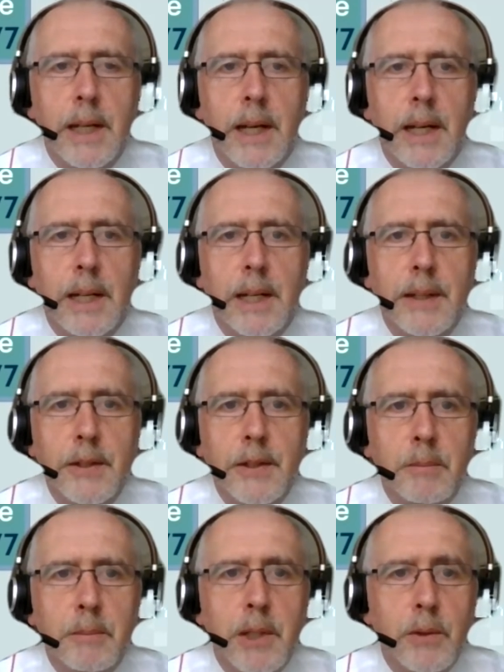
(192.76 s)
And this
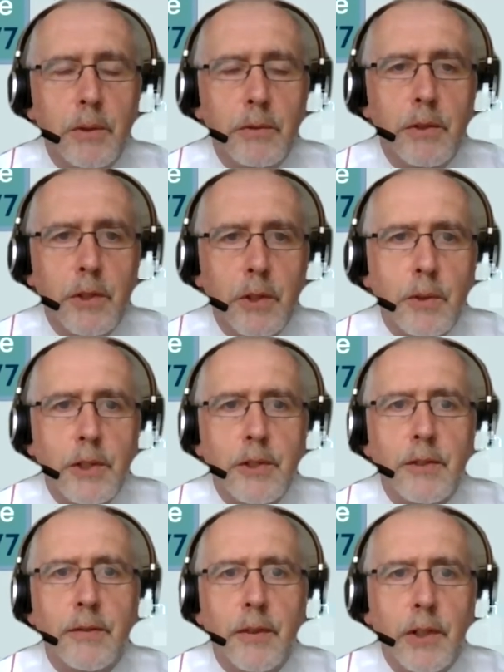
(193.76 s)
can be a good resource
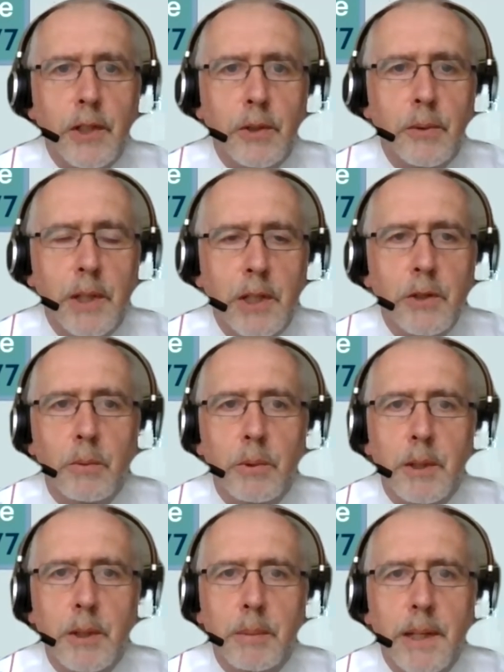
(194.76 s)
for you in your
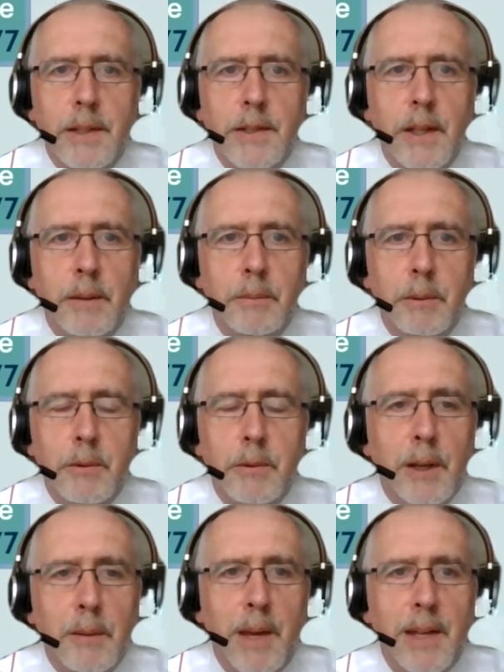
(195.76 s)
workplace. And we would
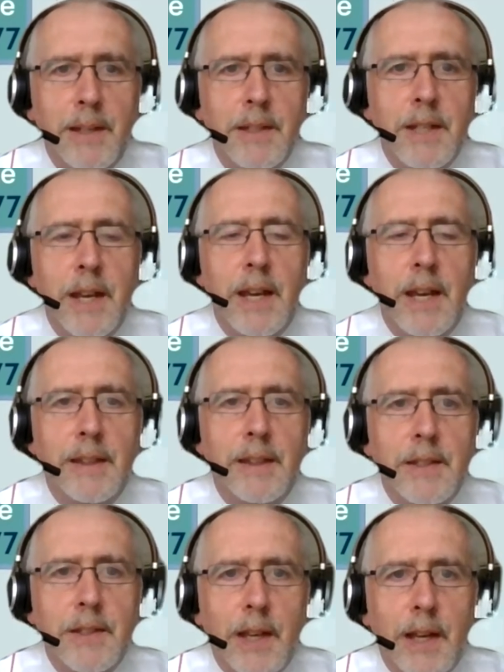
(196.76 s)
recommend
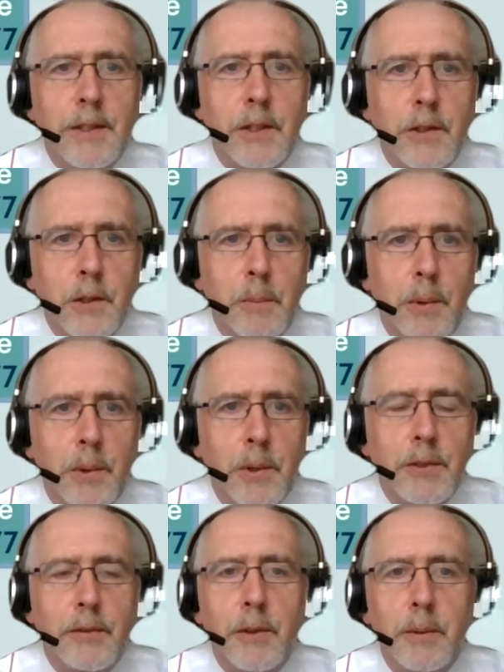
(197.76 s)
this as a support
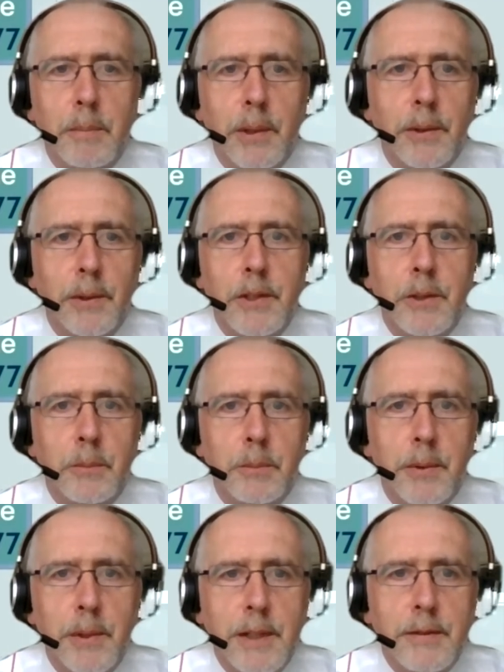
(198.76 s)
for employees who are
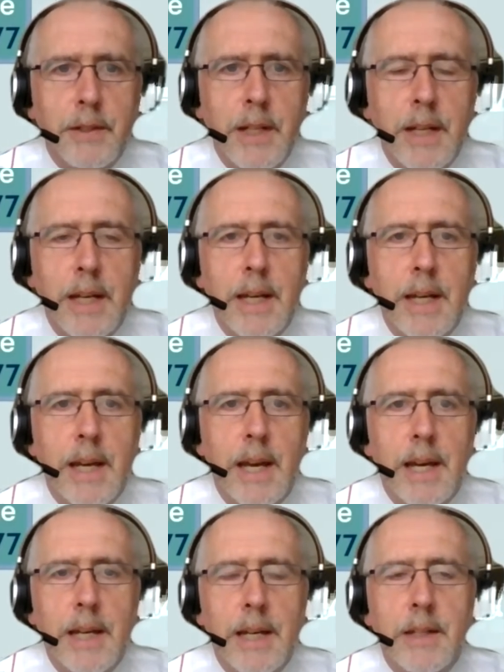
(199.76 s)
bereaved.
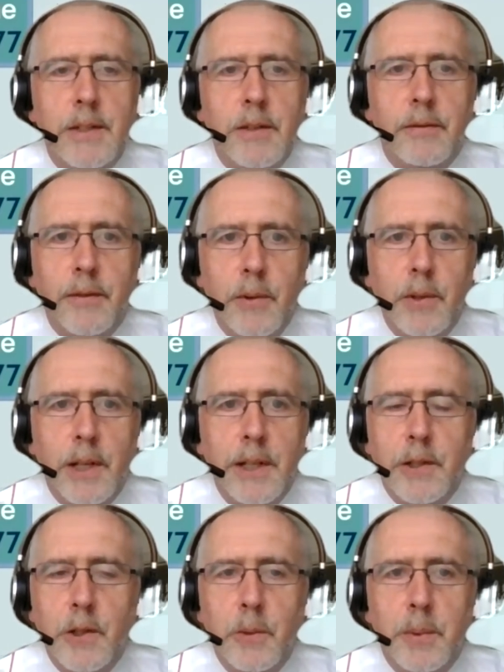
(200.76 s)
It's a phone line.
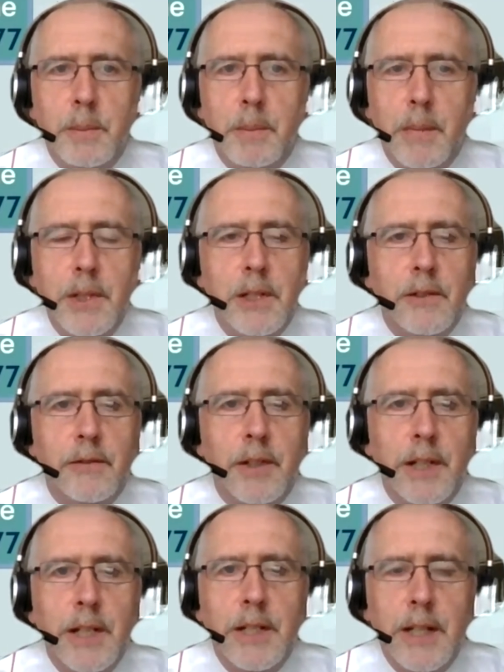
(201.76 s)
It's open Monday to
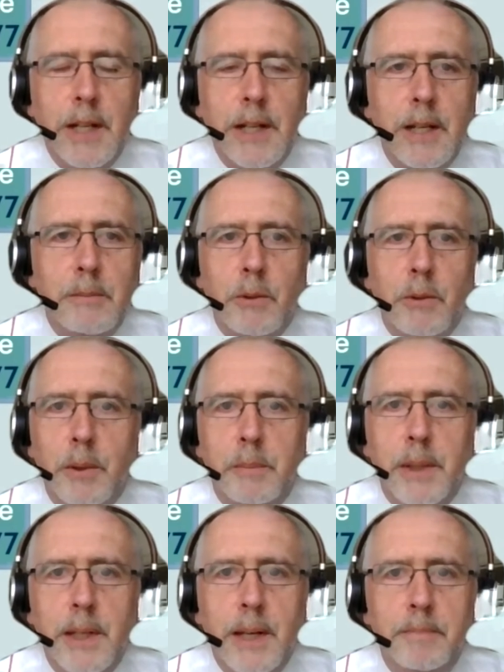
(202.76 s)
Friday, 10 a.m. to 1
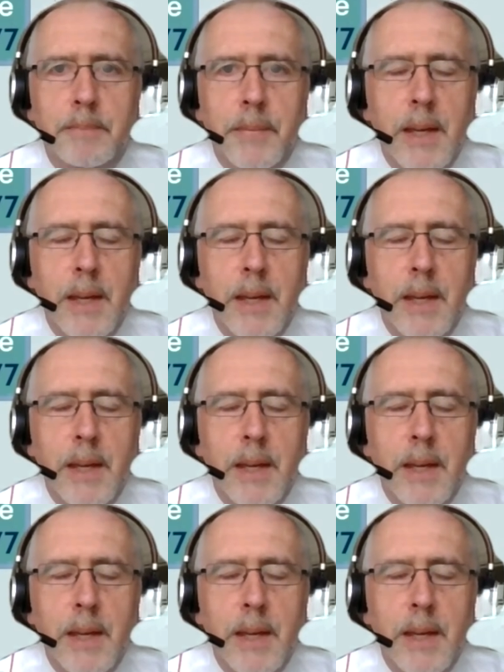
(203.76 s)
p.m.